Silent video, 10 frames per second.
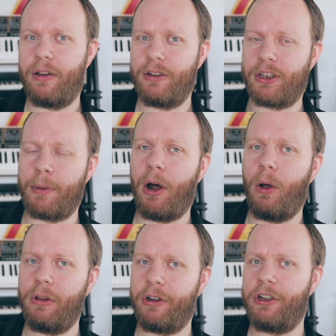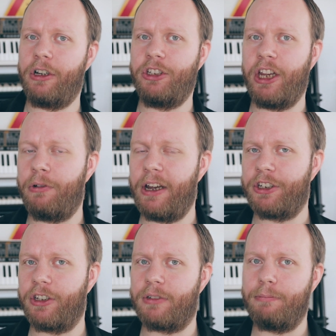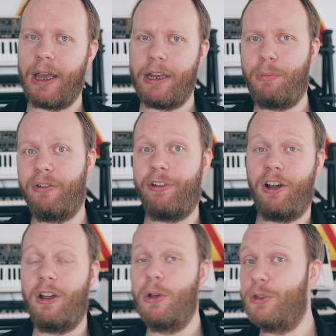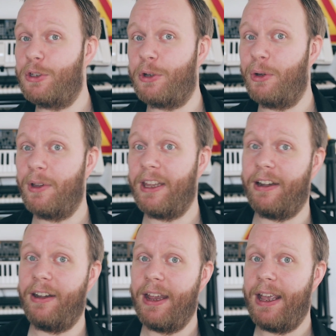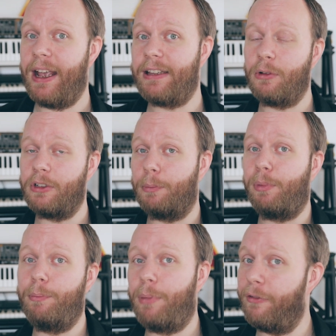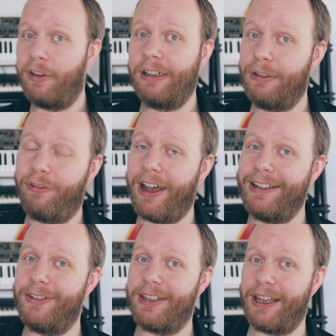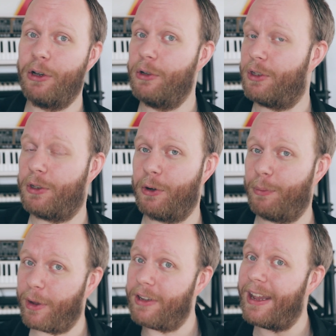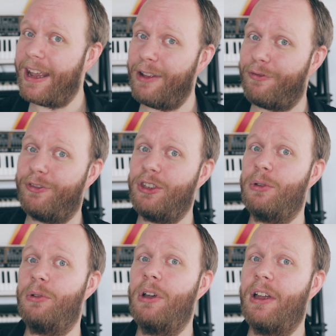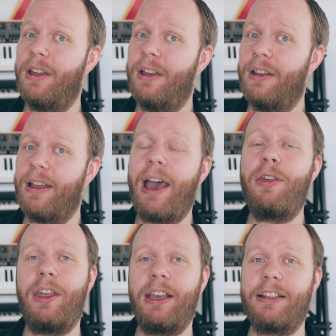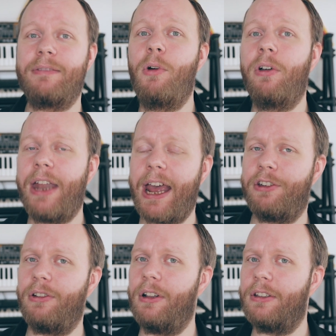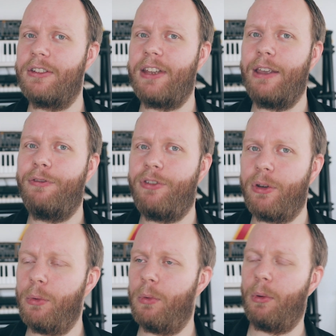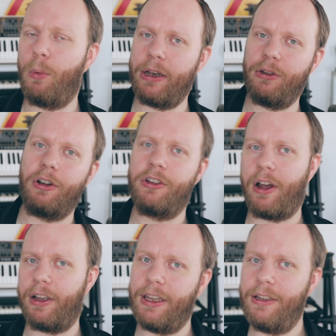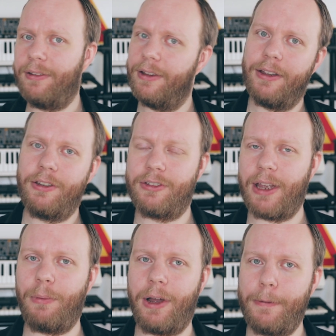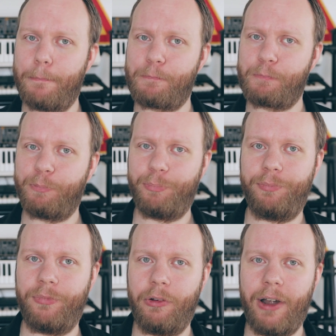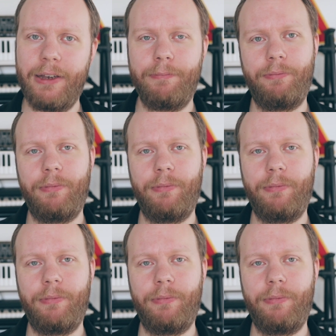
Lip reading: Some older generations might prefer hustru here. It's also perfectly fine to say hustru, but I think it's more natural to say fru when you're talking to someone, right?